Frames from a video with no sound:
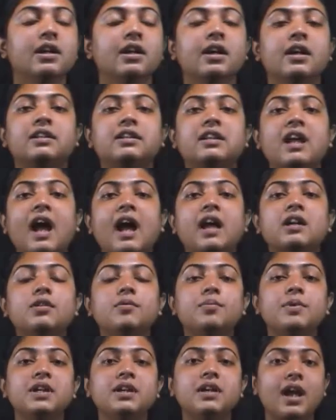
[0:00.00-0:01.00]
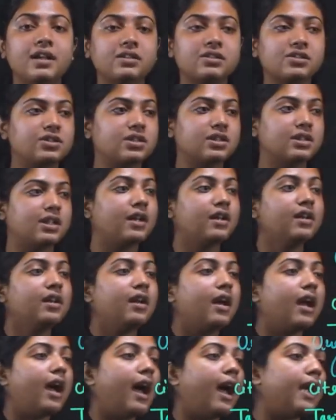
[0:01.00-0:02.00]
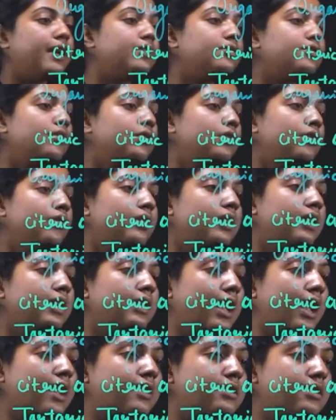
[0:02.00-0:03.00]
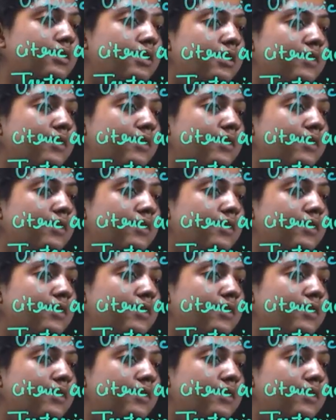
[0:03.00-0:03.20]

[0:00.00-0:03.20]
can be HCl, hydrochloric acid,